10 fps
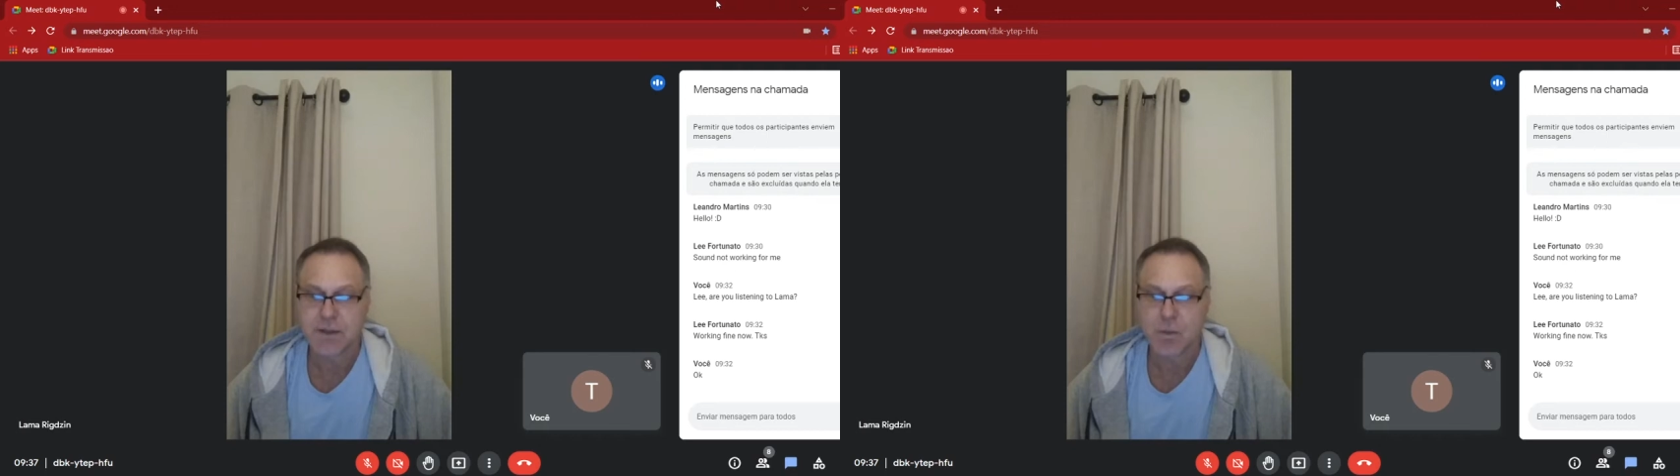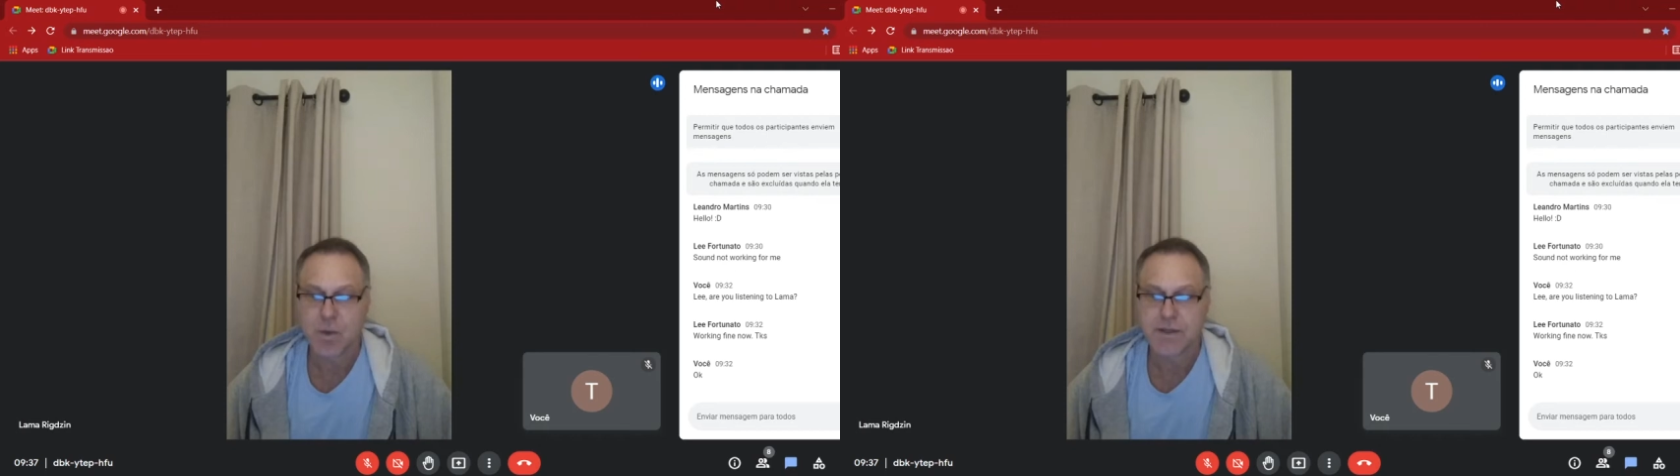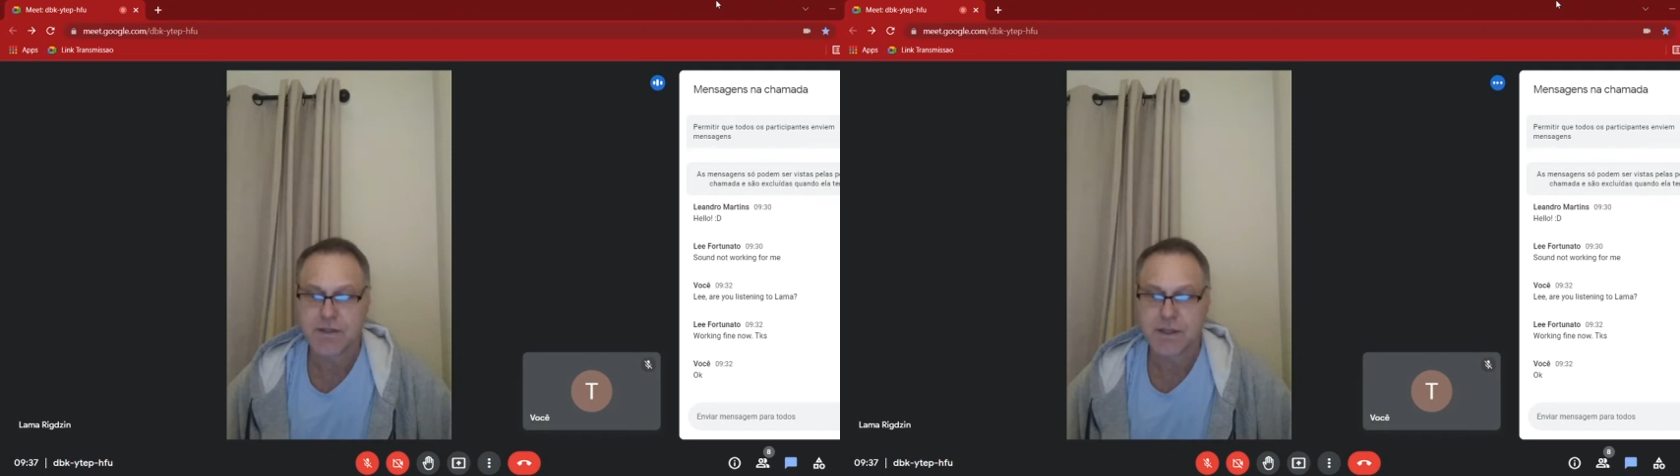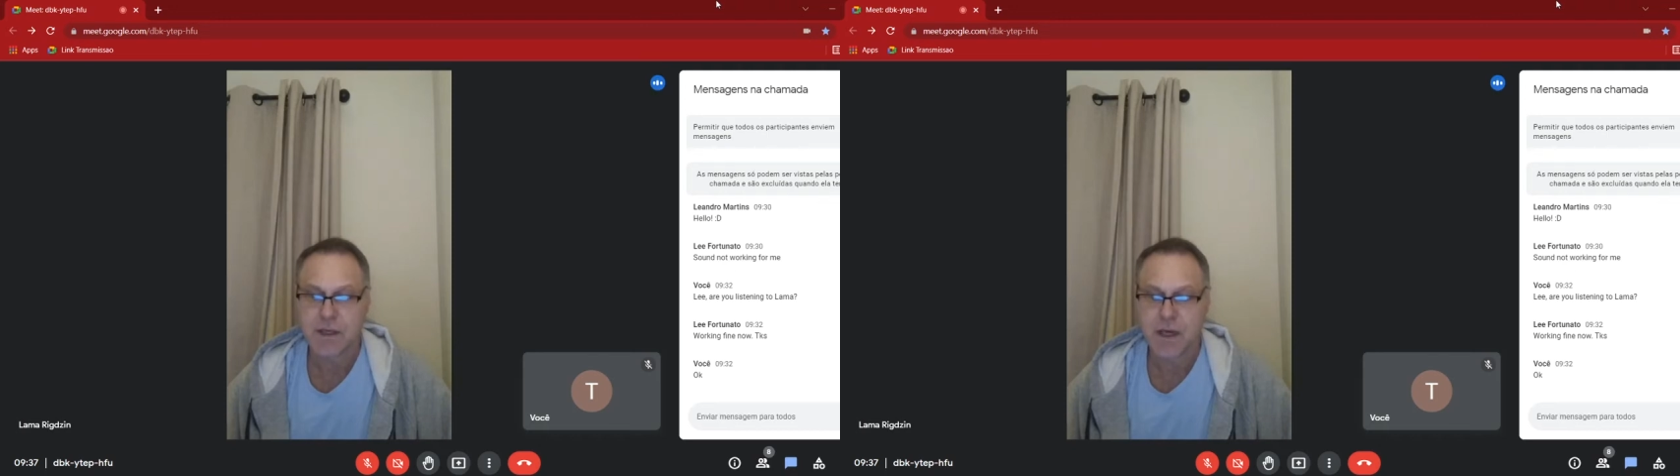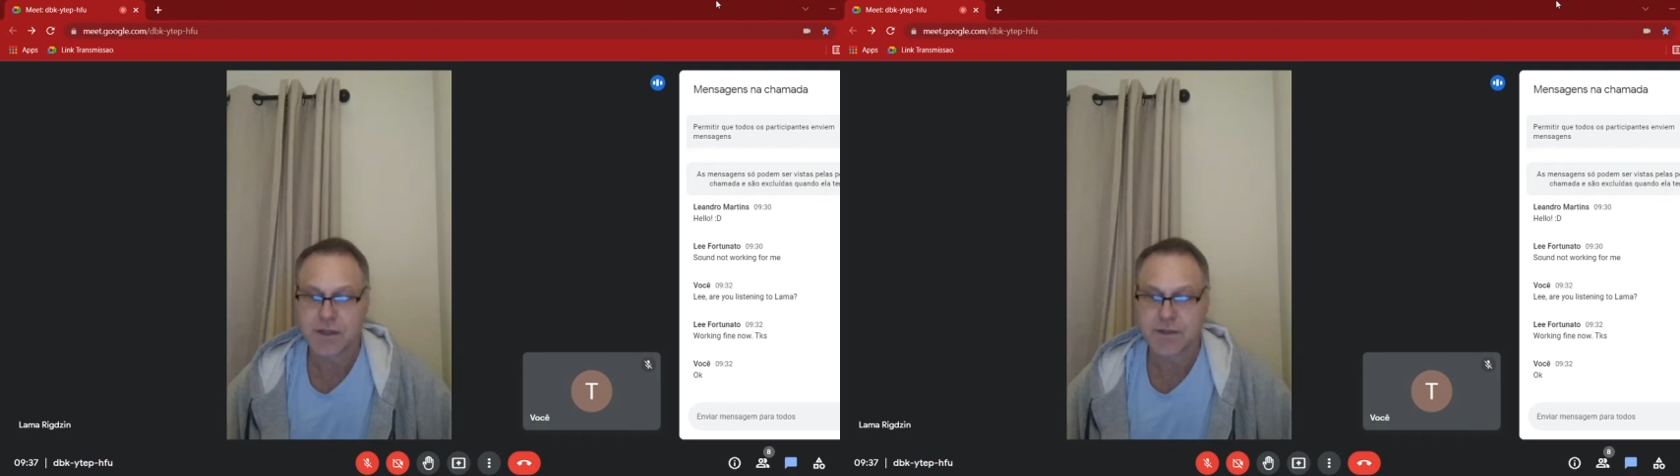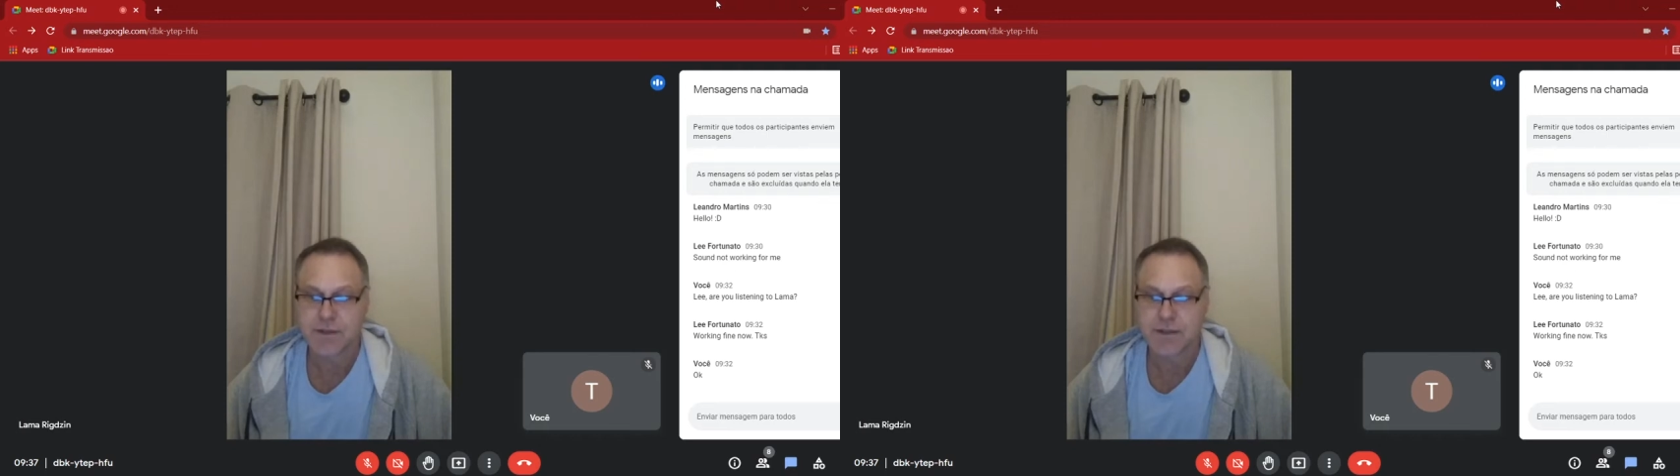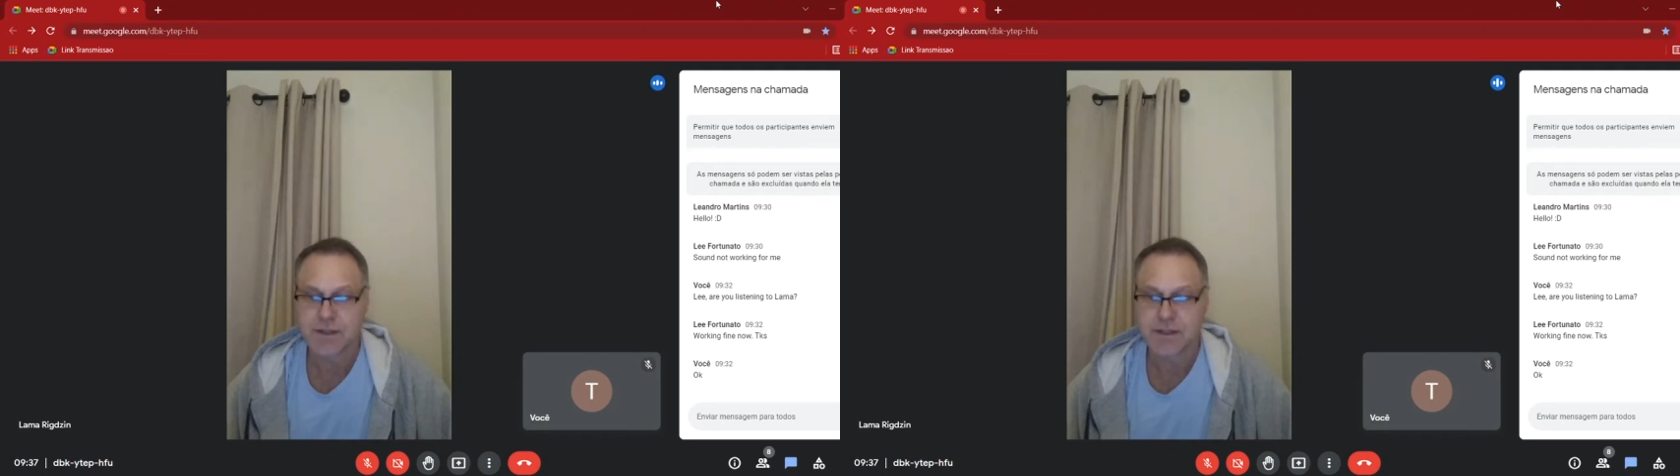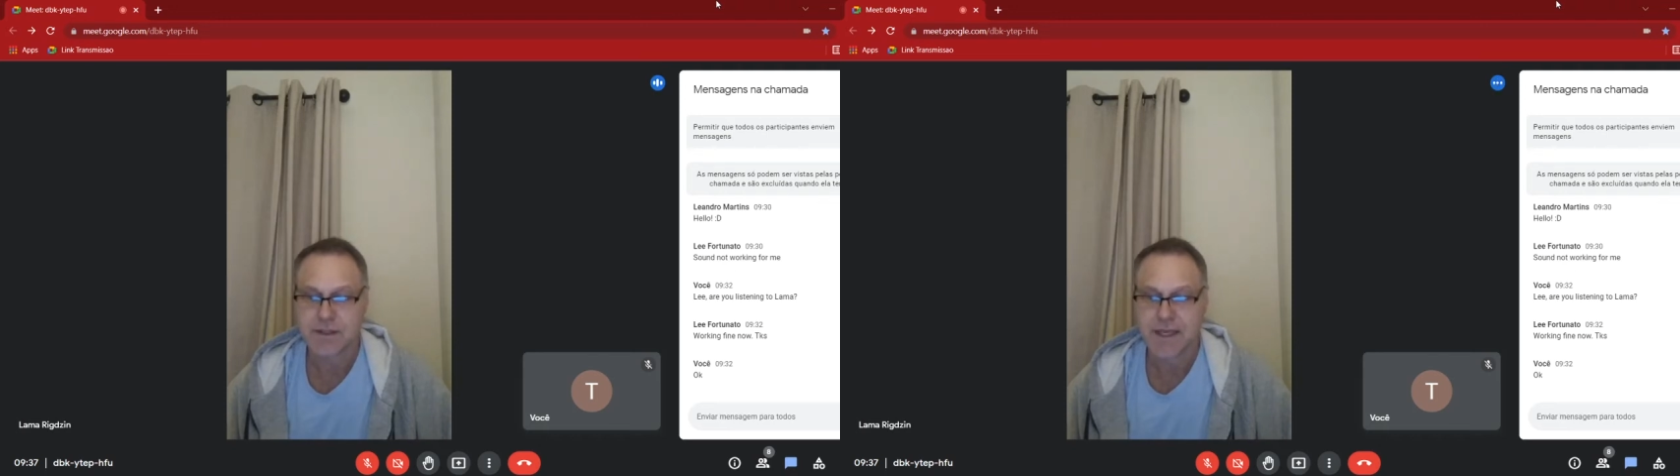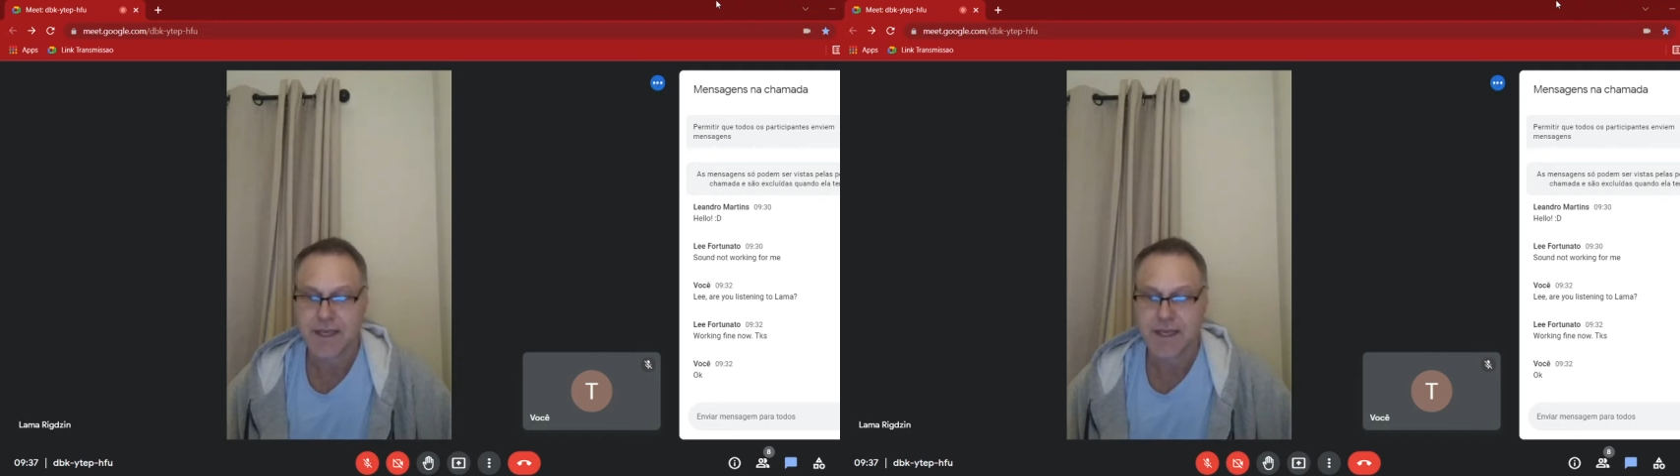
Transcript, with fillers: one's consciousness